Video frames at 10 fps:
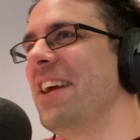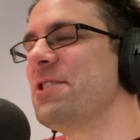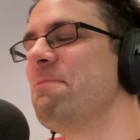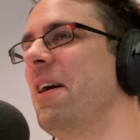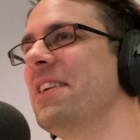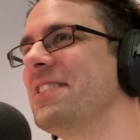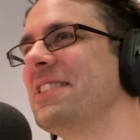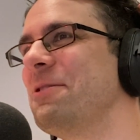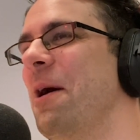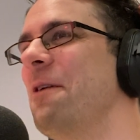minus
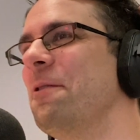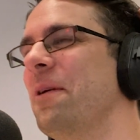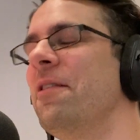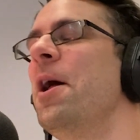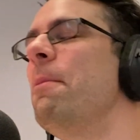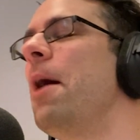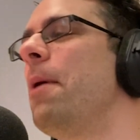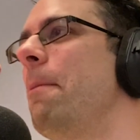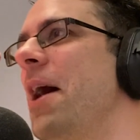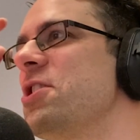12 or whatever. Yeah. No,
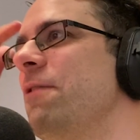but imagine